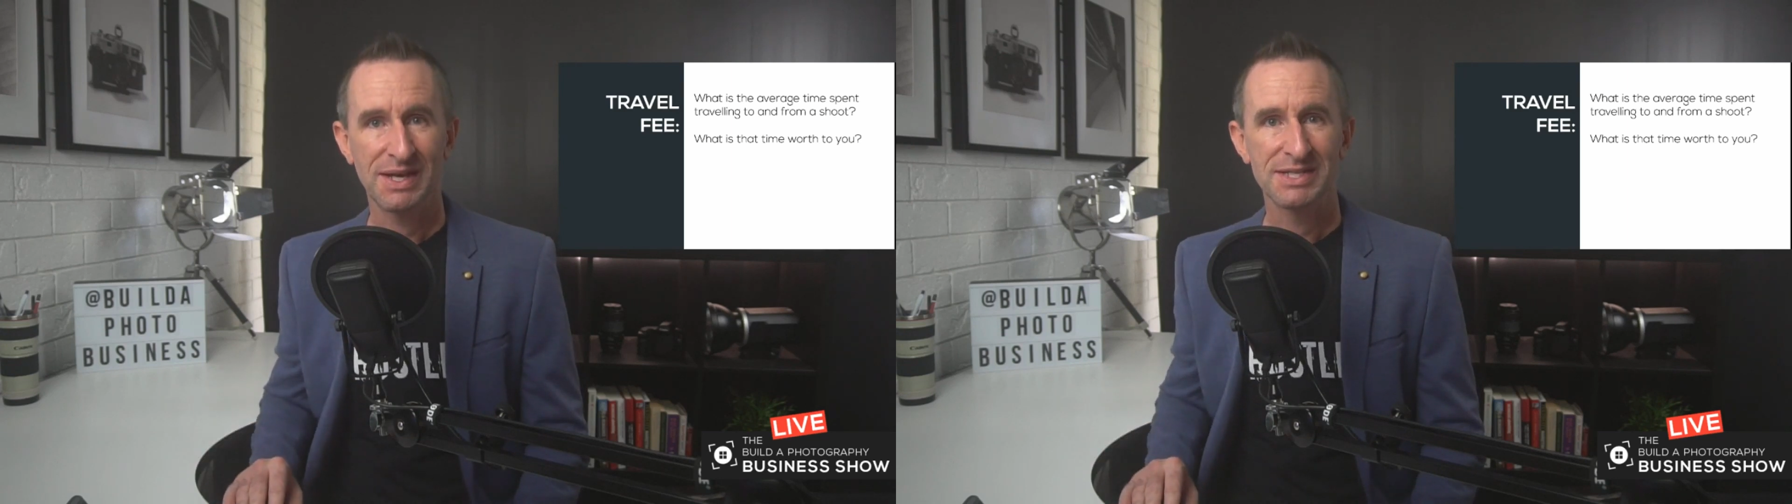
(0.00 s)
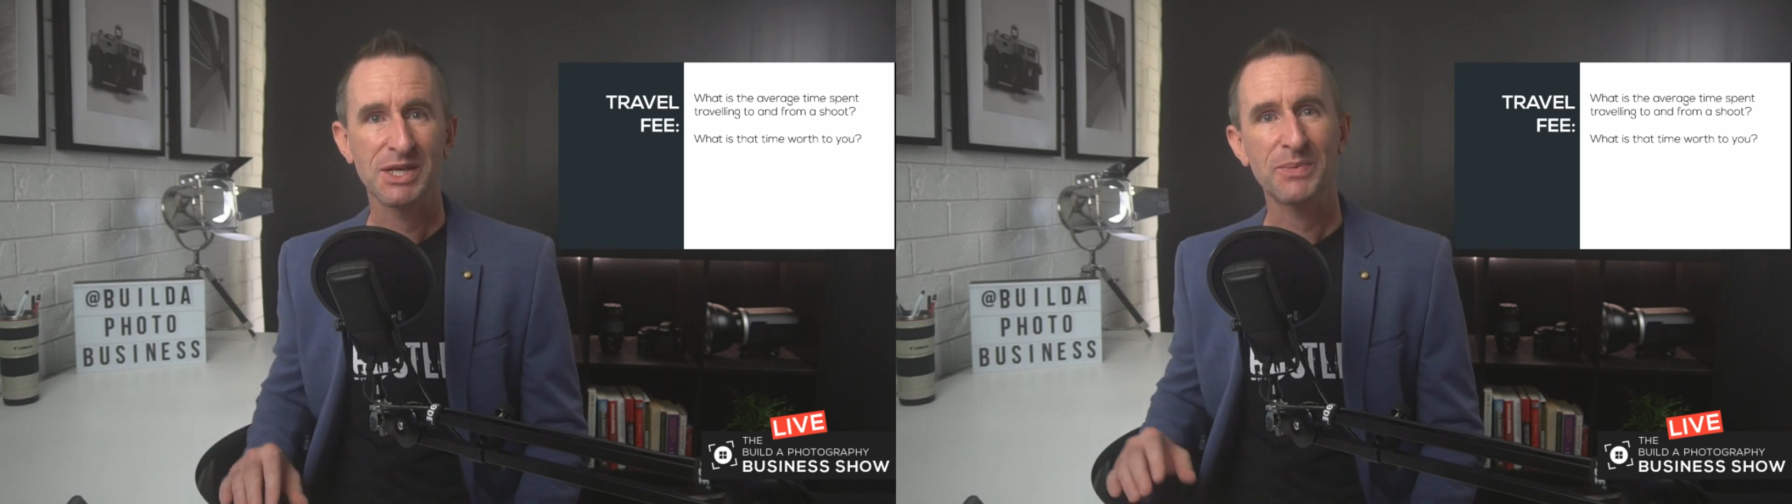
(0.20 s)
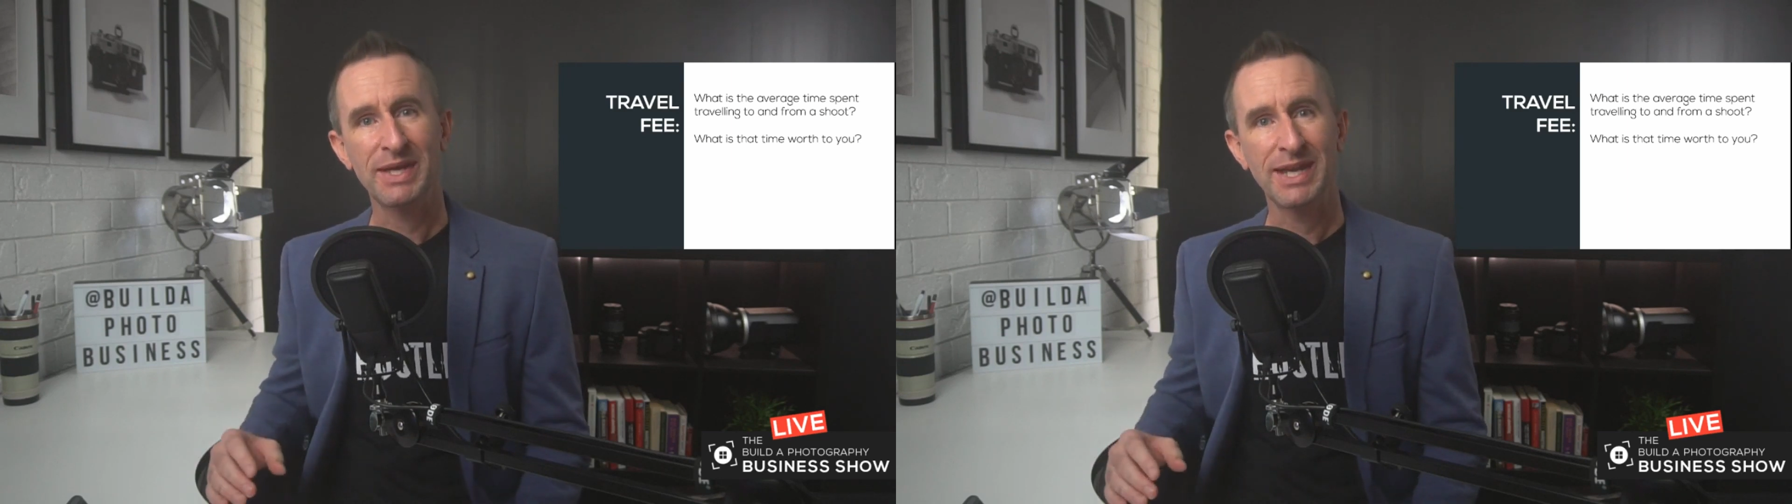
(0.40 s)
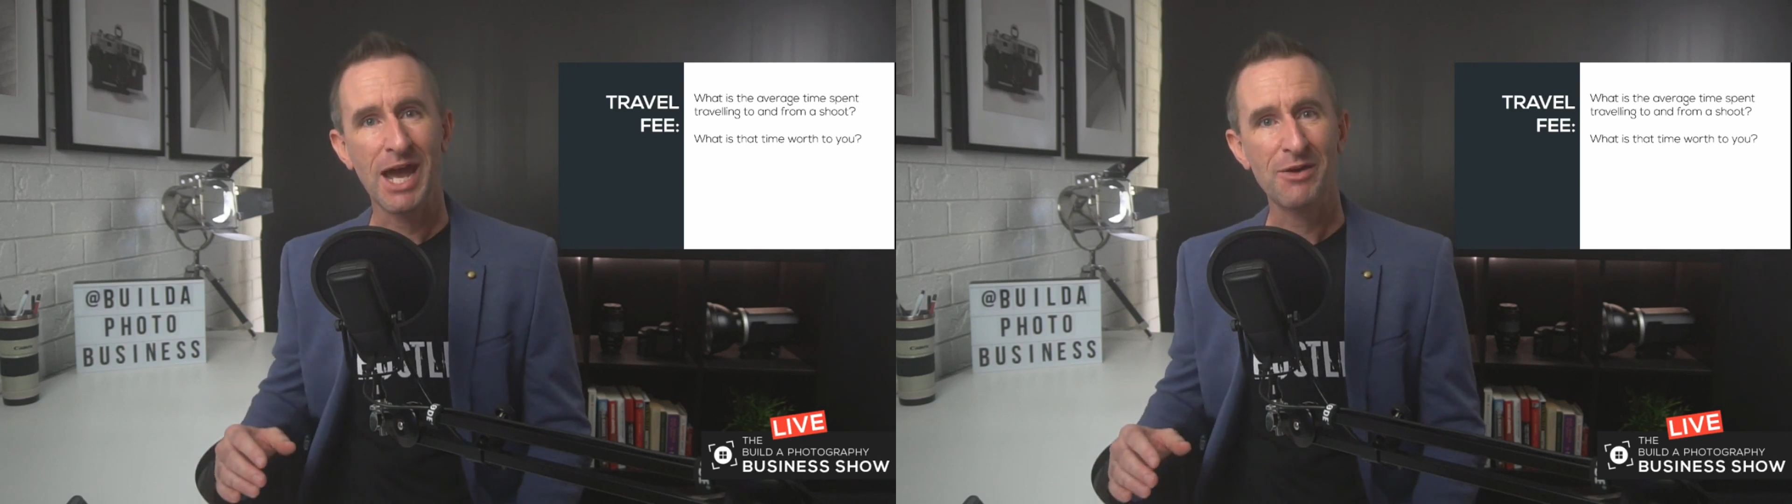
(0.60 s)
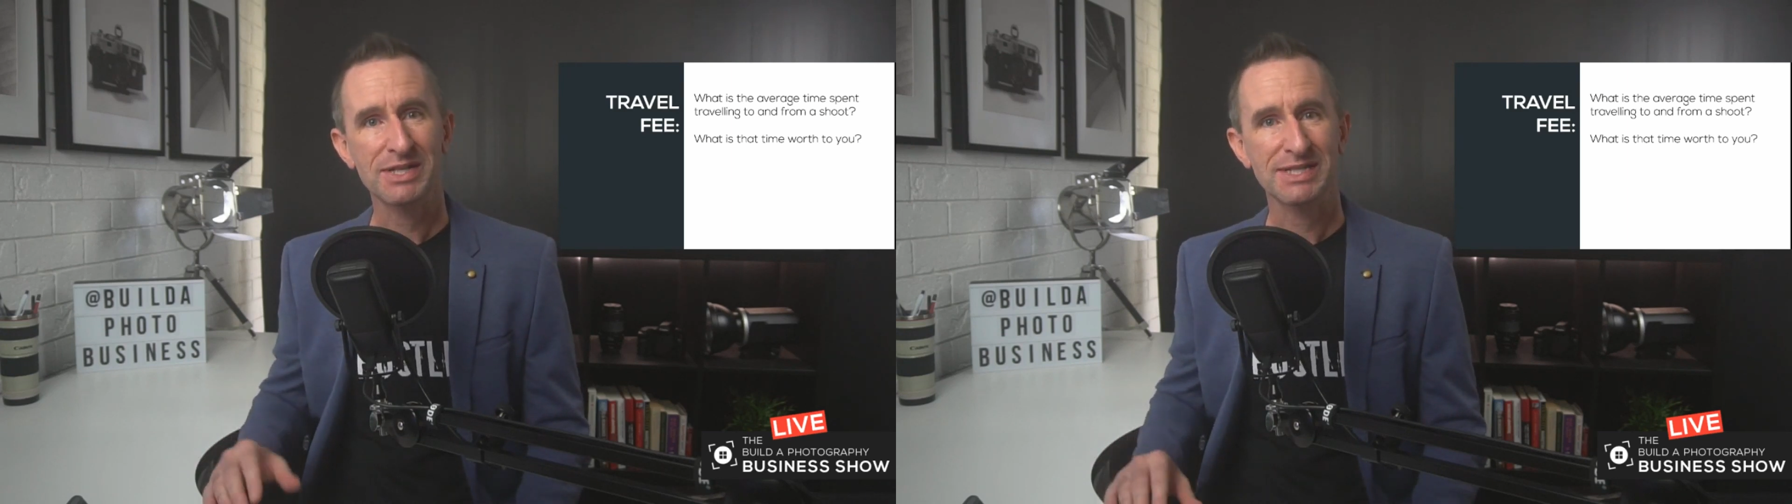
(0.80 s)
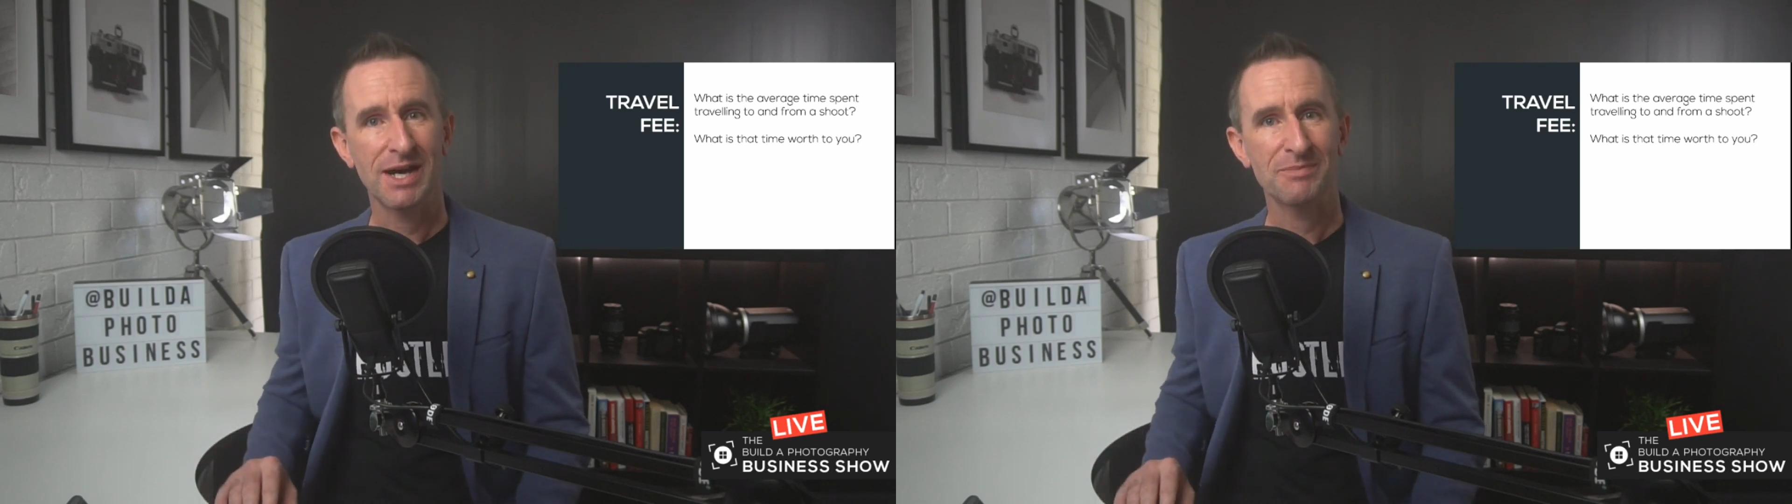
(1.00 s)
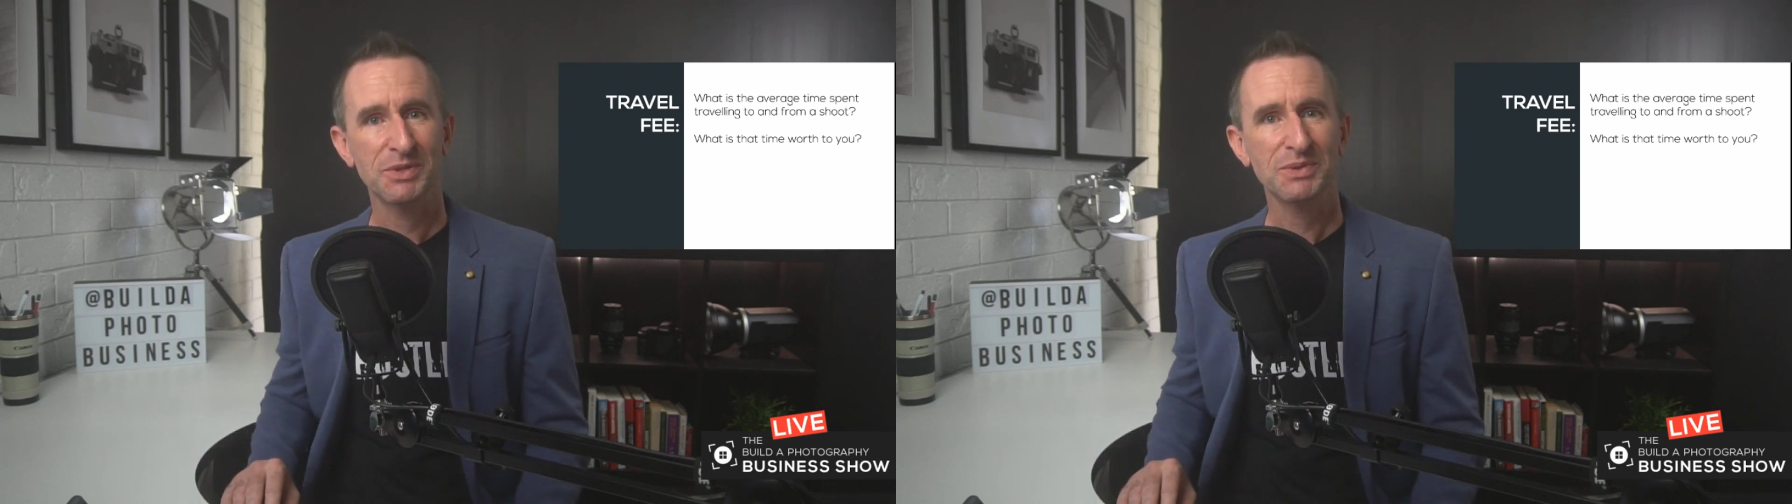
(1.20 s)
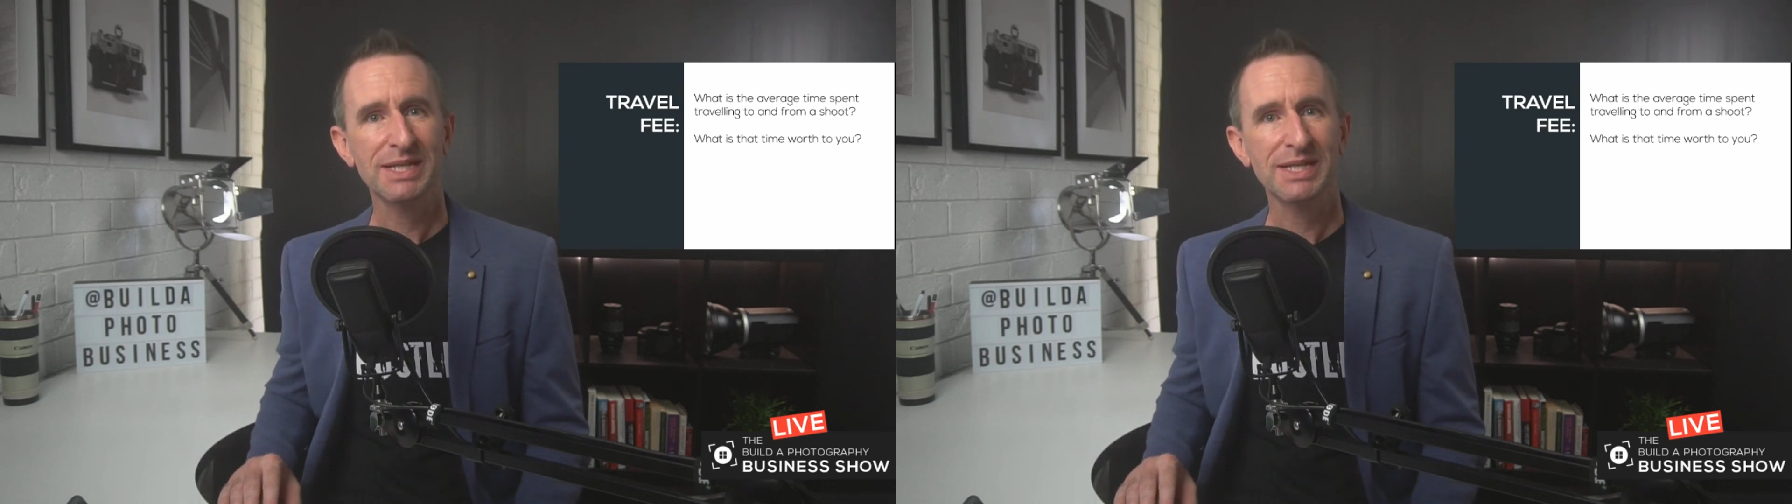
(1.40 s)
So in our example,